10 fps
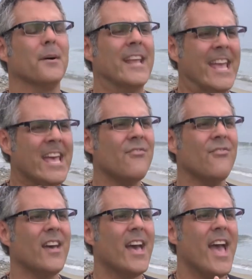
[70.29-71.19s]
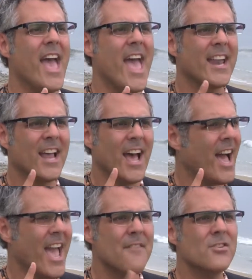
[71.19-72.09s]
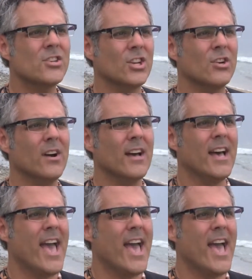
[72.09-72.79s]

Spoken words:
But if, and I ever do,